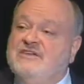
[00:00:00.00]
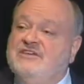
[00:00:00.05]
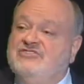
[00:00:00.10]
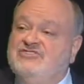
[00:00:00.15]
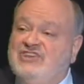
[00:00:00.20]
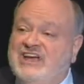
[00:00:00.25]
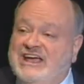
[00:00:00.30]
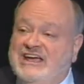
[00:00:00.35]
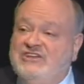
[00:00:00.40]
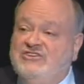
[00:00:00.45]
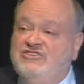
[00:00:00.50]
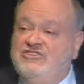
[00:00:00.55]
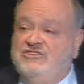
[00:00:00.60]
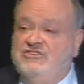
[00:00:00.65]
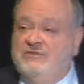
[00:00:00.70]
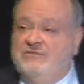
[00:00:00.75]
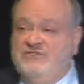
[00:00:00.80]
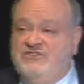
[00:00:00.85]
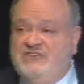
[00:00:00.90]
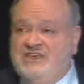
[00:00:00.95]
the
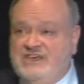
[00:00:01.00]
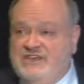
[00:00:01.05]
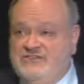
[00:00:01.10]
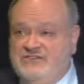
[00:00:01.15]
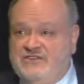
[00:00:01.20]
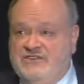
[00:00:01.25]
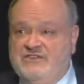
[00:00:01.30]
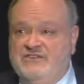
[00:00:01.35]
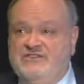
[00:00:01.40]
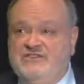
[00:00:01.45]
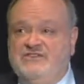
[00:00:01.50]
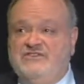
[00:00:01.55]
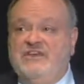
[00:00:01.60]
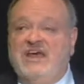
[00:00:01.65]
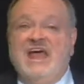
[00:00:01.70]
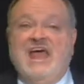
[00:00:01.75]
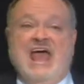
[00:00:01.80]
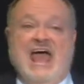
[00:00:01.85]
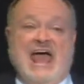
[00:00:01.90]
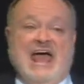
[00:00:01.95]
changes of seasons
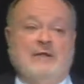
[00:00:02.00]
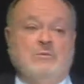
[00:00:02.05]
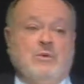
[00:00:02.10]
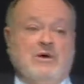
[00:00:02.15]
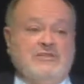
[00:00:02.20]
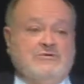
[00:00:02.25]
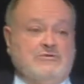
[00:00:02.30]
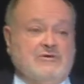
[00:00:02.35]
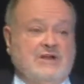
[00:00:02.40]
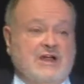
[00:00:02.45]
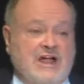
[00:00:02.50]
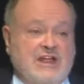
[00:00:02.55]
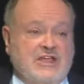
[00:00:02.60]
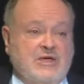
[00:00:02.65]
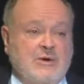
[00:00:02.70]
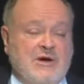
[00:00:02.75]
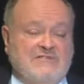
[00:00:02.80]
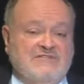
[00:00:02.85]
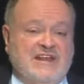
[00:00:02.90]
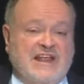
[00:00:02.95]
and whether or not
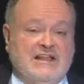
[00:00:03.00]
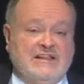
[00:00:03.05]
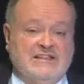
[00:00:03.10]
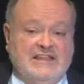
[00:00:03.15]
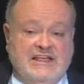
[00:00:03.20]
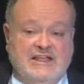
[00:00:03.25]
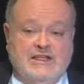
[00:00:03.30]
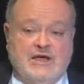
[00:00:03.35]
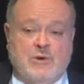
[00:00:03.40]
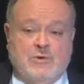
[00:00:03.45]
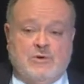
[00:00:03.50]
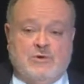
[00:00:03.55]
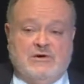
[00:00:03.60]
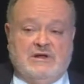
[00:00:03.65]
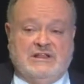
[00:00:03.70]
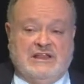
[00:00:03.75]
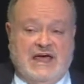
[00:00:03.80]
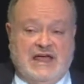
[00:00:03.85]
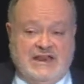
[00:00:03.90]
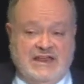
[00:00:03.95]
you have an El Nino or
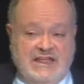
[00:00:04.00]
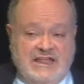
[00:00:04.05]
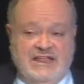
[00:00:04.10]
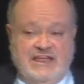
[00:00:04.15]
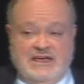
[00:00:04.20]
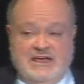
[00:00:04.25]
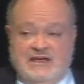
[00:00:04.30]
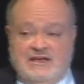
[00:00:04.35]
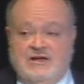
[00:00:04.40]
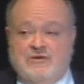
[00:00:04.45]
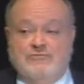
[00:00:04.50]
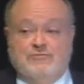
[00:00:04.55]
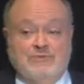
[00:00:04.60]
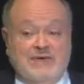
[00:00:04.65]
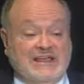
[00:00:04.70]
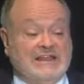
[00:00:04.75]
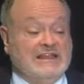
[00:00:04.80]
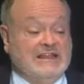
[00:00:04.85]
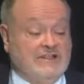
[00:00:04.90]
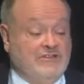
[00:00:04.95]
a La Nina
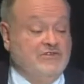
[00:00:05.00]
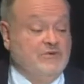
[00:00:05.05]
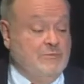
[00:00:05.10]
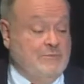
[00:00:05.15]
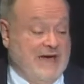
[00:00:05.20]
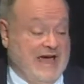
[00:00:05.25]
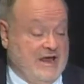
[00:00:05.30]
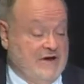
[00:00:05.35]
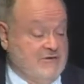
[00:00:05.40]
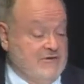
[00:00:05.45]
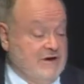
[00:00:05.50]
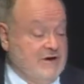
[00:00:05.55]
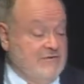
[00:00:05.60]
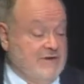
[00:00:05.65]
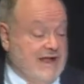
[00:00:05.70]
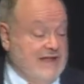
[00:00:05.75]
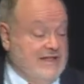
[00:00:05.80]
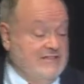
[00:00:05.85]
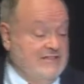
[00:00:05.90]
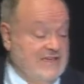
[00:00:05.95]
really do matter a
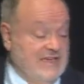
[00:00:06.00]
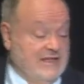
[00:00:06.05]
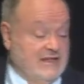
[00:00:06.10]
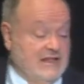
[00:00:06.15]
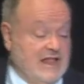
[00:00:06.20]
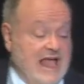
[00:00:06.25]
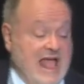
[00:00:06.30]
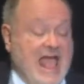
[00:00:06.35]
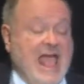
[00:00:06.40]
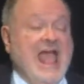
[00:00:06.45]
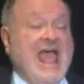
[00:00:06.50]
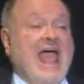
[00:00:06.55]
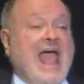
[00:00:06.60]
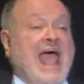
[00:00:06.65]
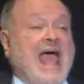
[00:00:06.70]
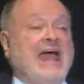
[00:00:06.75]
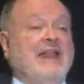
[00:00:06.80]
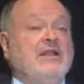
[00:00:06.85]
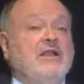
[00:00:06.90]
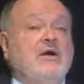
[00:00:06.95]
great deal.
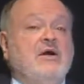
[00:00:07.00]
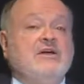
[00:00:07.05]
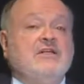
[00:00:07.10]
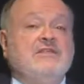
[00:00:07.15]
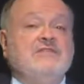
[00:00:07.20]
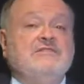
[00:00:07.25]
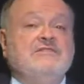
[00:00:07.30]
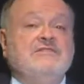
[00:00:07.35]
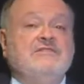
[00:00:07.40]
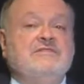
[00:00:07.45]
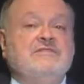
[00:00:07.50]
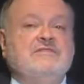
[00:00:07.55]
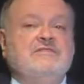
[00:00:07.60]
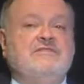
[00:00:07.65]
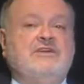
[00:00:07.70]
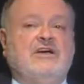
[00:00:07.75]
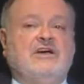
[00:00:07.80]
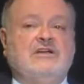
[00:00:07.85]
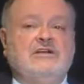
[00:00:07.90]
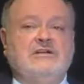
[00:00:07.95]
And
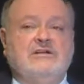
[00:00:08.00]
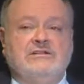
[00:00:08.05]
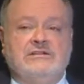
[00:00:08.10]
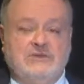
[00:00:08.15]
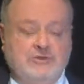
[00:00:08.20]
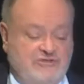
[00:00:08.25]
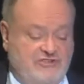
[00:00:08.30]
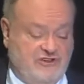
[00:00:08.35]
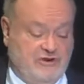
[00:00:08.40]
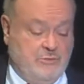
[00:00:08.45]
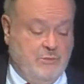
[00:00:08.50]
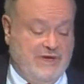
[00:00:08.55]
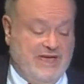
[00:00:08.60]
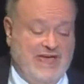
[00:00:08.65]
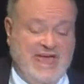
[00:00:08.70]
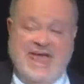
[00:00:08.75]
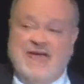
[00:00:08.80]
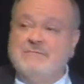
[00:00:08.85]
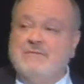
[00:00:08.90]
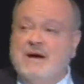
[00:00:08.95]
the conclusion we
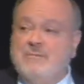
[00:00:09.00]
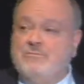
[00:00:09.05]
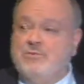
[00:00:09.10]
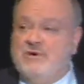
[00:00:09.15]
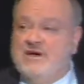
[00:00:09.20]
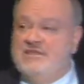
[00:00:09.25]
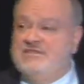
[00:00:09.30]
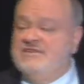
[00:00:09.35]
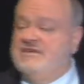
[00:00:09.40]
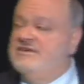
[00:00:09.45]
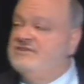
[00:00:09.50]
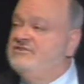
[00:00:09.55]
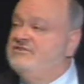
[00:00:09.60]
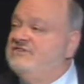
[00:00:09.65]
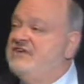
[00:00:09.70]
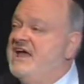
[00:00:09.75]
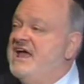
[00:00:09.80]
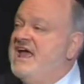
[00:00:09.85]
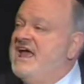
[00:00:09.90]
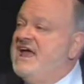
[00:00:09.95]
came up with
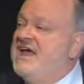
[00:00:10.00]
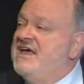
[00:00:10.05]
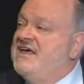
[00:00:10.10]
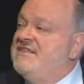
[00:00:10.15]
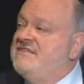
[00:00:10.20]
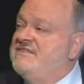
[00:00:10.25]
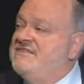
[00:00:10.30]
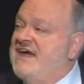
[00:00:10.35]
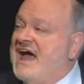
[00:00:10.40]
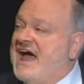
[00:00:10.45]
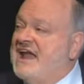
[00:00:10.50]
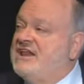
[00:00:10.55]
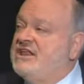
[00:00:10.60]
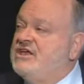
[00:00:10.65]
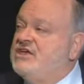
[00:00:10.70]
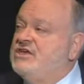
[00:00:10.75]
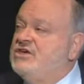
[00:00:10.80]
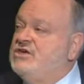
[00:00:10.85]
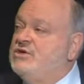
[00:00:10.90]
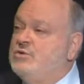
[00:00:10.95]
is that
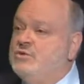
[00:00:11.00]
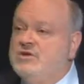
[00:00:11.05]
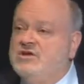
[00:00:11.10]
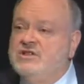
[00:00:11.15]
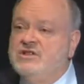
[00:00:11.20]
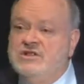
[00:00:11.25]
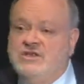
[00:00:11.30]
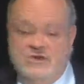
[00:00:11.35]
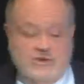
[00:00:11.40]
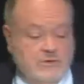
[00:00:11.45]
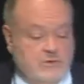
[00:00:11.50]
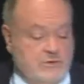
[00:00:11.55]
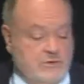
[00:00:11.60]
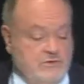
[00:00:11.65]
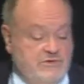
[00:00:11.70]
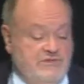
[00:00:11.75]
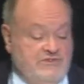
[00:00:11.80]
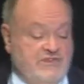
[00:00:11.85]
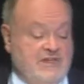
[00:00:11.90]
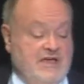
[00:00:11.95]
you can
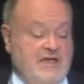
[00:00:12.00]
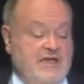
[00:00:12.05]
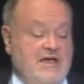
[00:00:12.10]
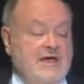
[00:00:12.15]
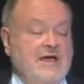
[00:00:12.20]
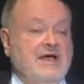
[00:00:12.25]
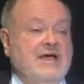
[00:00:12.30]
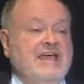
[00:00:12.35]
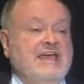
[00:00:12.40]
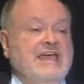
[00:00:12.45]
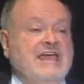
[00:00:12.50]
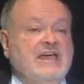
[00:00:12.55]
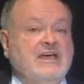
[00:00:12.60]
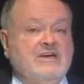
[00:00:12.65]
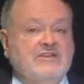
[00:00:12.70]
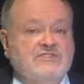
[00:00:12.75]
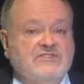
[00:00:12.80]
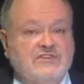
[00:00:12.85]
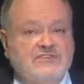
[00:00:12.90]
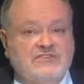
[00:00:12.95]
use
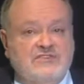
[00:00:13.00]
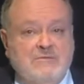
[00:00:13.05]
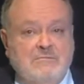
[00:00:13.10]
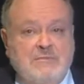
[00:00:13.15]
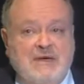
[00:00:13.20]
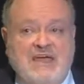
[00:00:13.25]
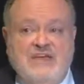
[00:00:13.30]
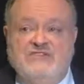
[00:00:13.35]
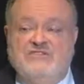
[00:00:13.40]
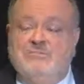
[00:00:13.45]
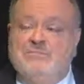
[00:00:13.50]
ecosystem based